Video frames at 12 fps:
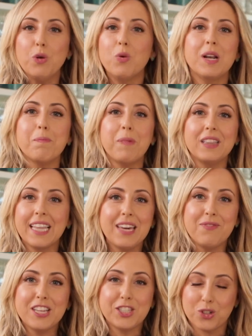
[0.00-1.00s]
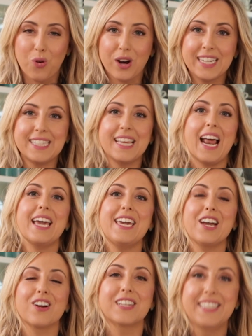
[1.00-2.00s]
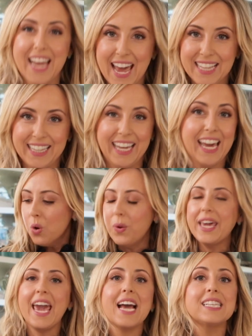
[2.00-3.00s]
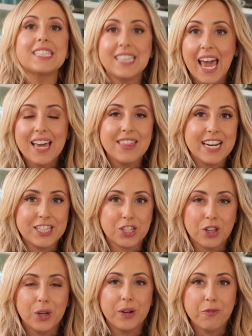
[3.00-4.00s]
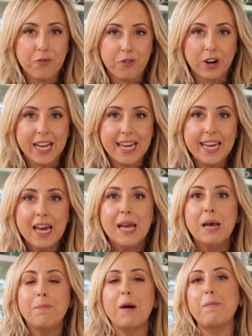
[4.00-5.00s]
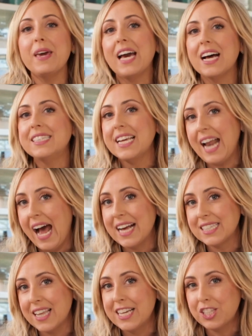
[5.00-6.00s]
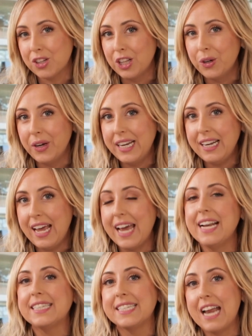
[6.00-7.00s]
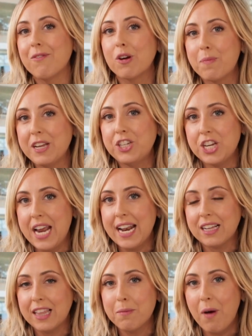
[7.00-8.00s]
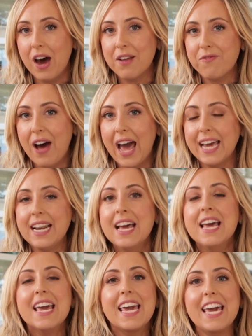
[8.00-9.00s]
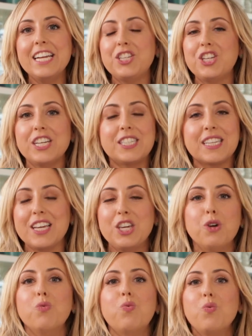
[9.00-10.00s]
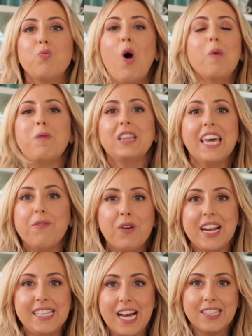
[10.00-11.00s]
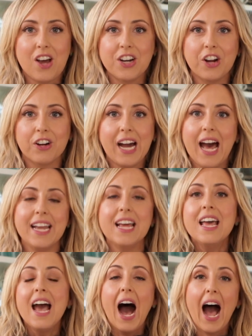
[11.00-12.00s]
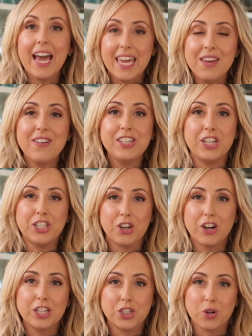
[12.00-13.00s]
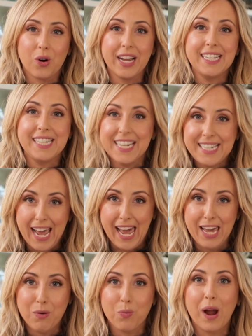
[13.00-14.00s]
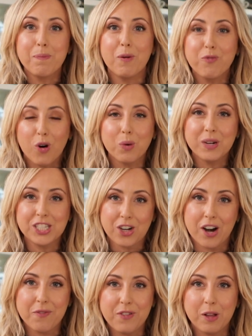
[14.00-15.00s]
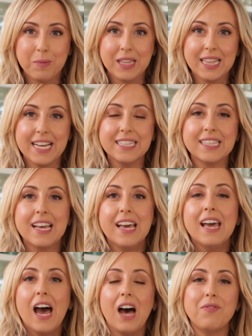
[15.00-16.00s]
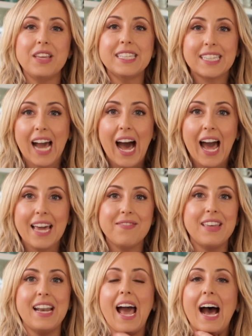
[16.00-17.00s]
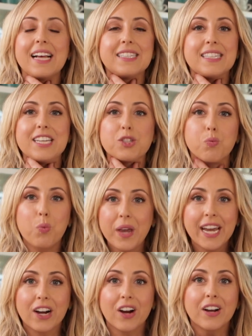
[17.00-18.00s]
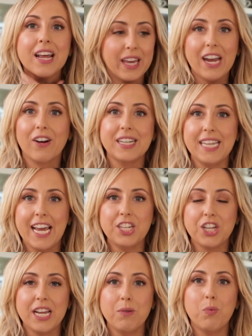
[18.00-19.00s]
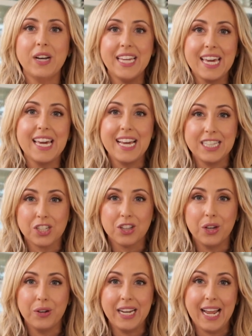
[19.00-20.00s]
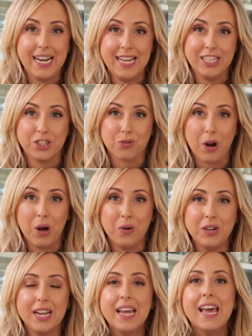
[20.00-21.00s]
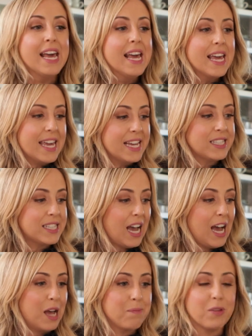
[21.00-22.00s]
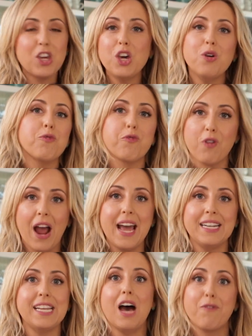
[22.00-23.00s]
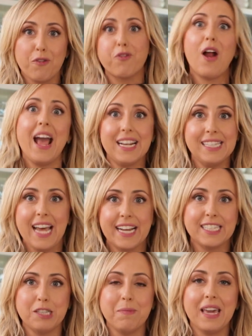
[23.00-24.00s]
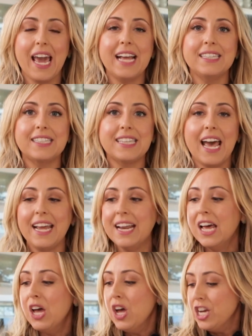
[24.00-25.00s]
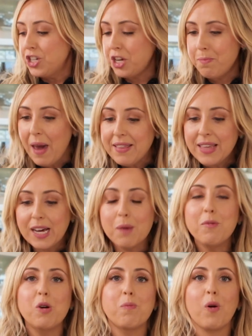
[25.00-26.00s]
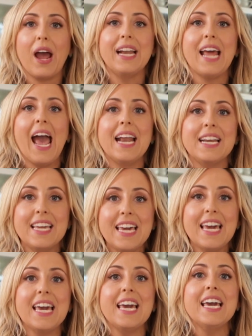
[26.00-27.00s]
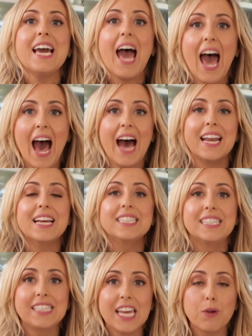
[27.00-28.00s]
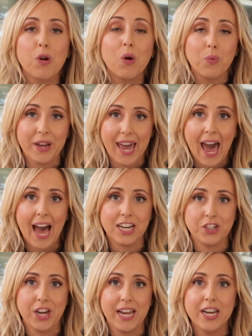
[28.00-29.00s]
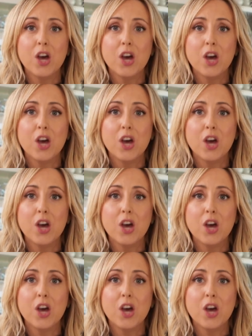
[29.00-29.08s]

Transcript: wouldn't believe the stories that I hear daily. We can't say that it's gluten-free, but because it has less gluten and it's never been genetically modified, you won't believe what it does on your gut. I even just heard a story today, right before we started filming this, of this guy that has this weird irritation when he eats gluten in his throat. His cute friend of a friend texted me and said, she made the Kamut bread and he had 0 reaction.